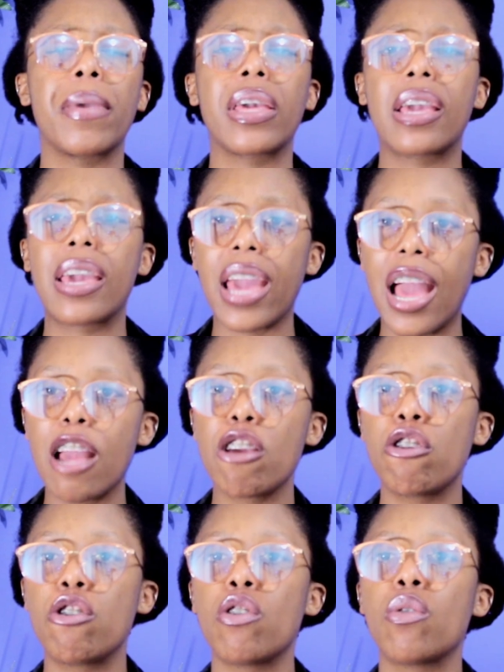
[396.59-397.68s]
They get
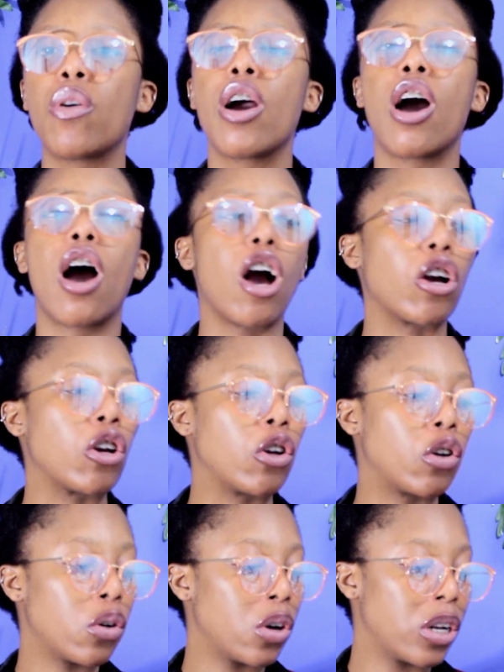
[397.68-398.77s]
you a
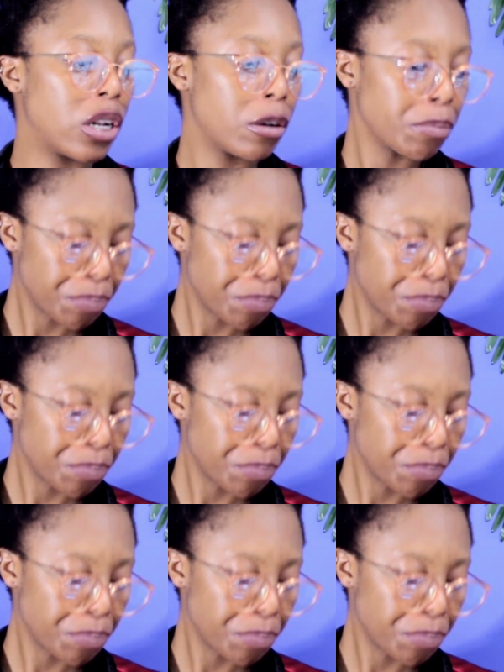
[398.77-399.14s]
good